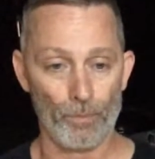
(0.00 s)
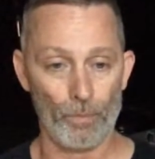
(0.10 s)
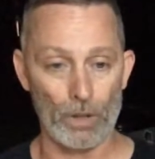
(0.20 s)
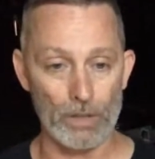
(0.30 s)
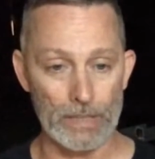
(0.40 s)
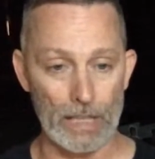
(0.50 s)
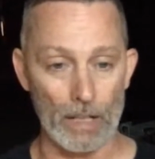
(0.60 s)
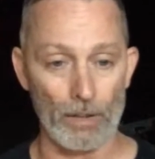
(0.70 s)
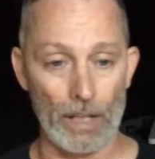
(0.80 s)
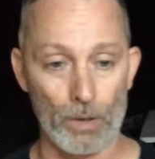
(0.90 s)
We could see
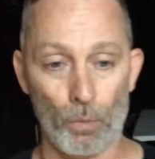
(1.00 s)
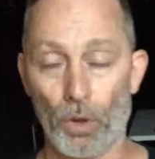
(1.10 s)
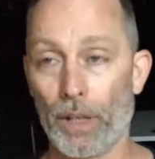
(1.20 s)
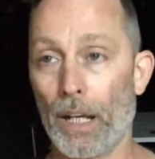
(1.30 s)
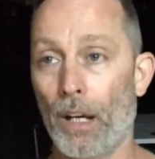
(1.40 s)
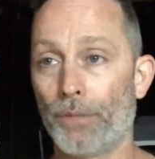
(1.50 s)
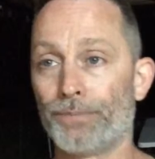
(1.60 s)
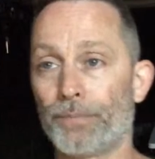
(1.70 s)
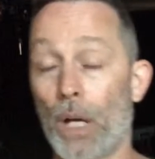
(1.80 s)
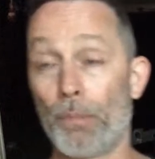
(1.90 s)
how that could work out.
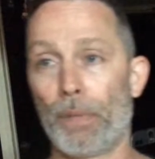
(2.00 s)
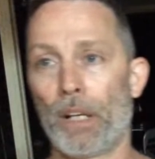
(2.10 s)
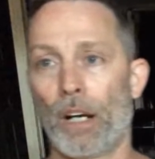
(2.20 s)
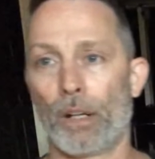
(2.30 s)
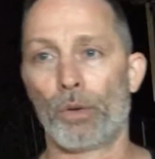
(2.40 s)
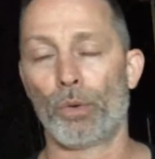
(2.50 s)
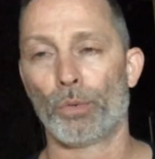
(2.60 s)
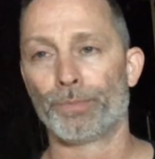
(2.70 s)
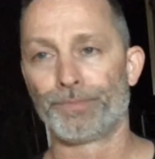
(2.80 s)
That would be kind of cool.